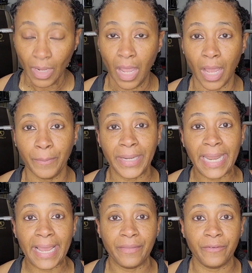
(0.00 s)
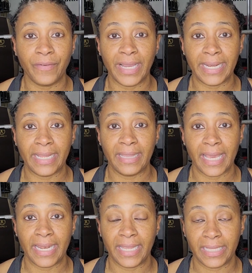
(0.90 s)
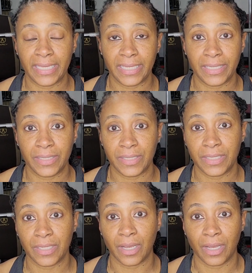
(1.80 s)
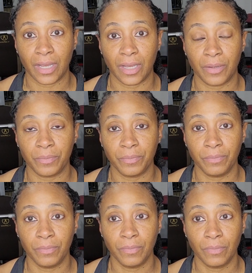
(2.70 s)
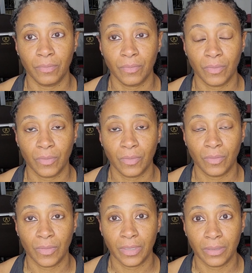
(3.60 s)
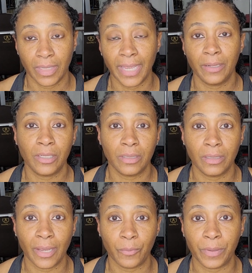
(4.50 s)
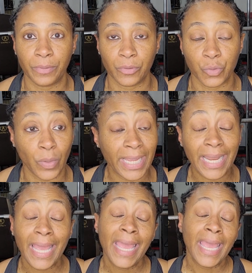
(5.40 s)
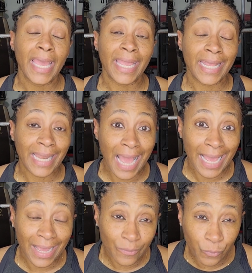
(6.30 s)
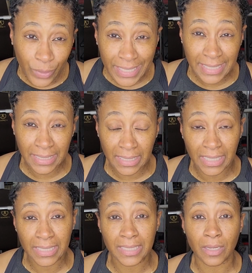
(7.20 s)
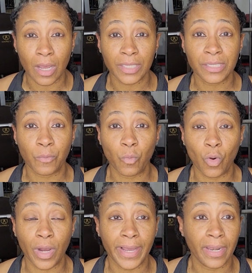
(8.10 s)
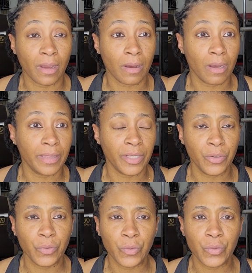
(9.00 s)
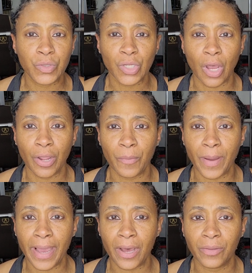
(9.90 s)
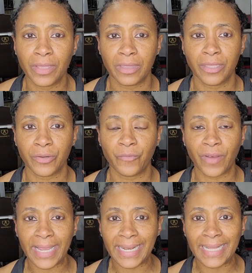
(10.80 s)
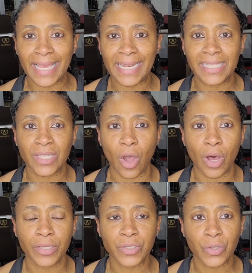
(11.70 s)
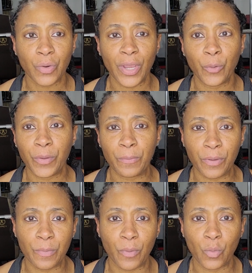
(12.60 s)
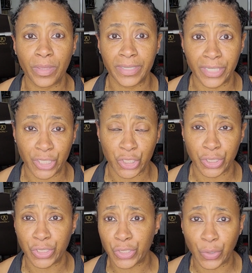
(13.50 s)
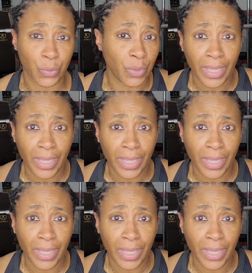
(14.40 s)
um, but now they're finding that it is um, can help people lose weight. And I recently saw someone on the news talk about that they're finding that it's also helping people with addiction. So